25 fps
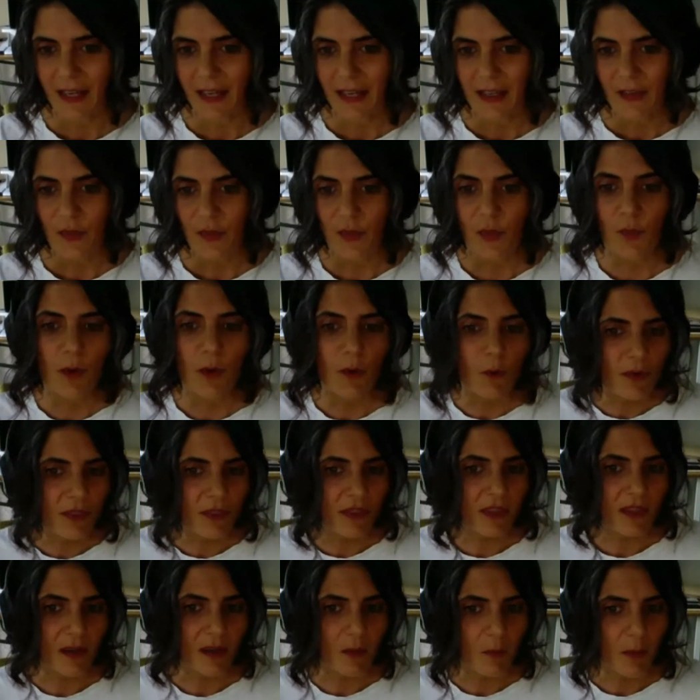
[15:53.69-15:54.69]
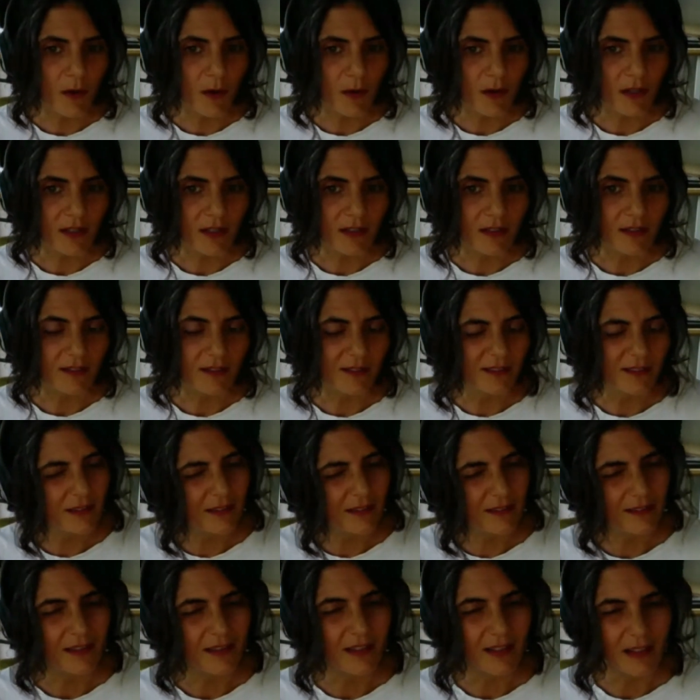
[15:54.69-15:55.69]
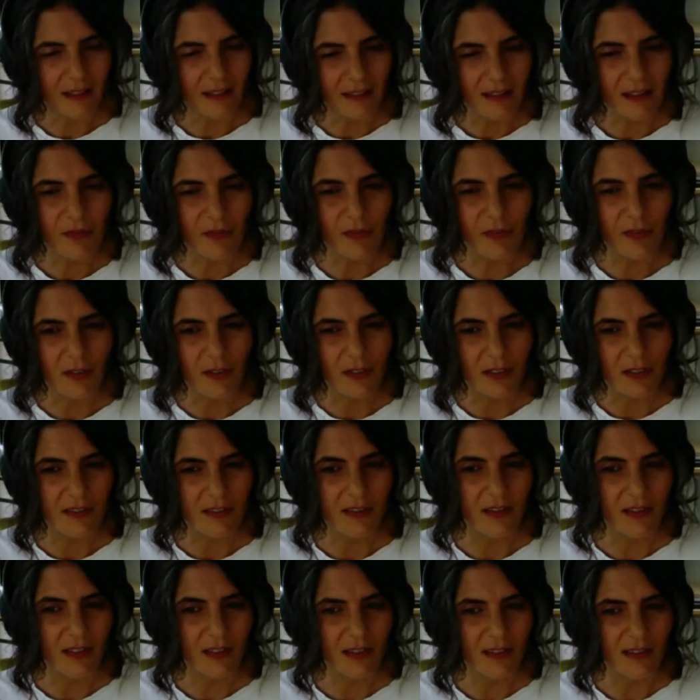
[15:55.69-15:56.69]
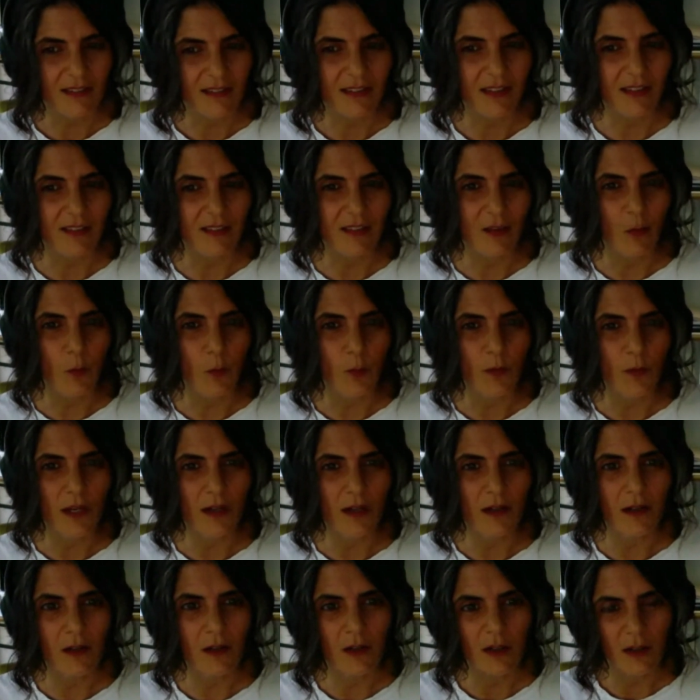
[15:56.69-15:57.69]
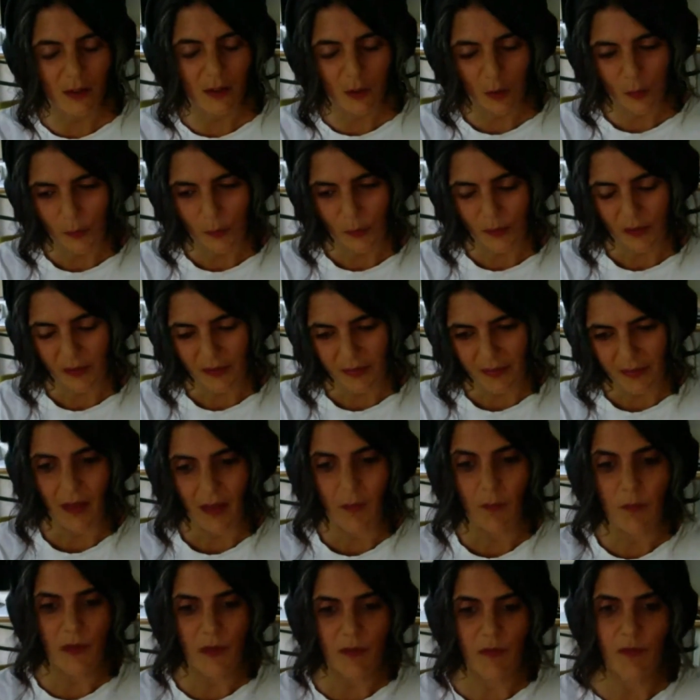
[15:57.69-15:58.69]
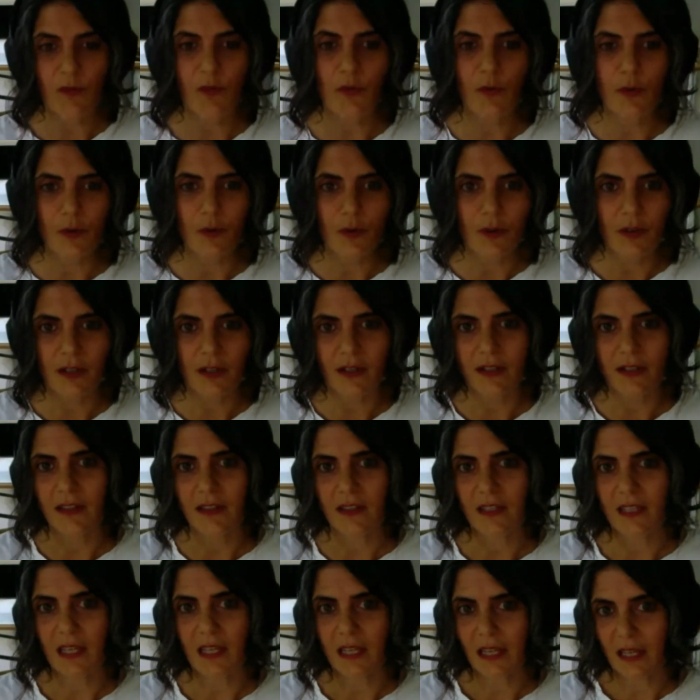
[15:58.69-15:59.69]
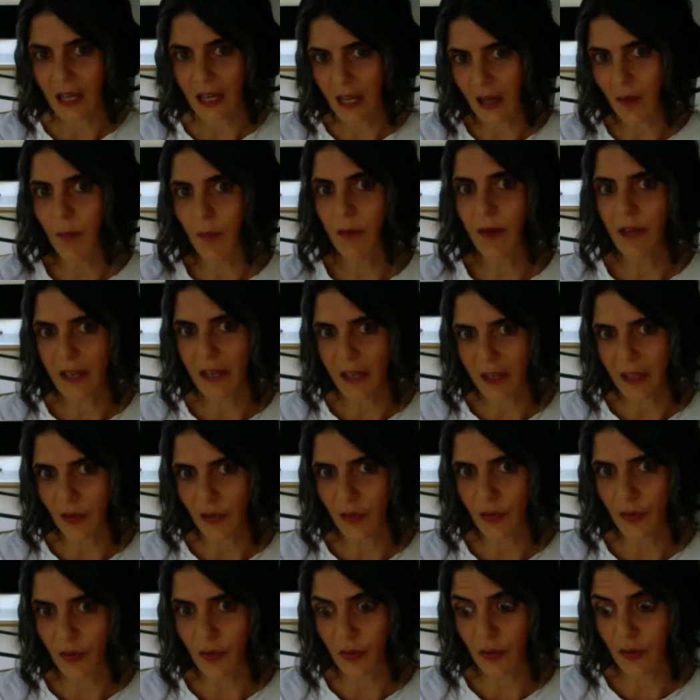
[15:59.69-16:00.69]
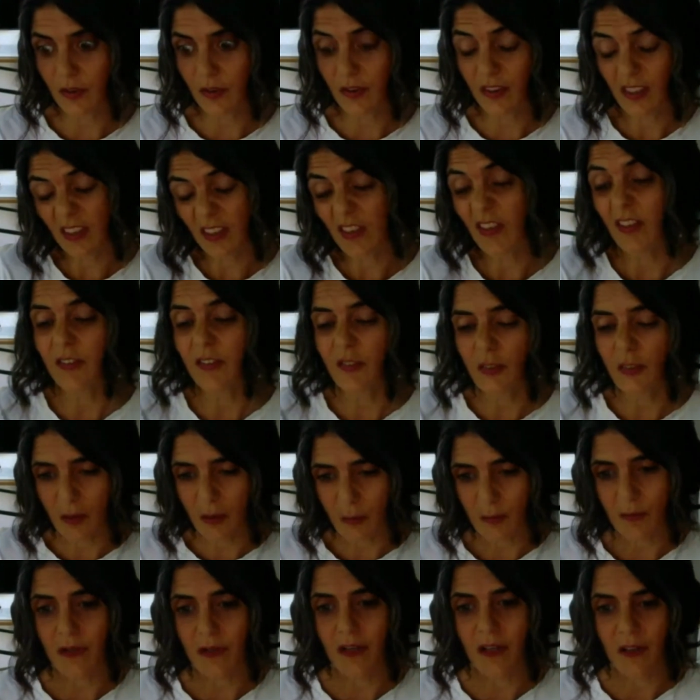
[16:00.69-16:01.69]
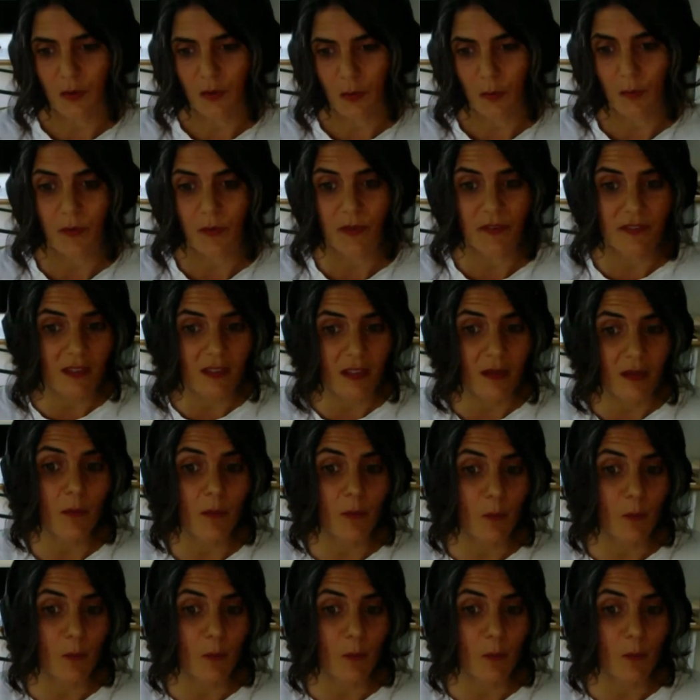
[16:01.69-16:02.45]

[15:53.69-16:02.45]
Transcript: The way we think about it is slightly different in the sense that we're almost a step before the application, the industrial application per se, but we're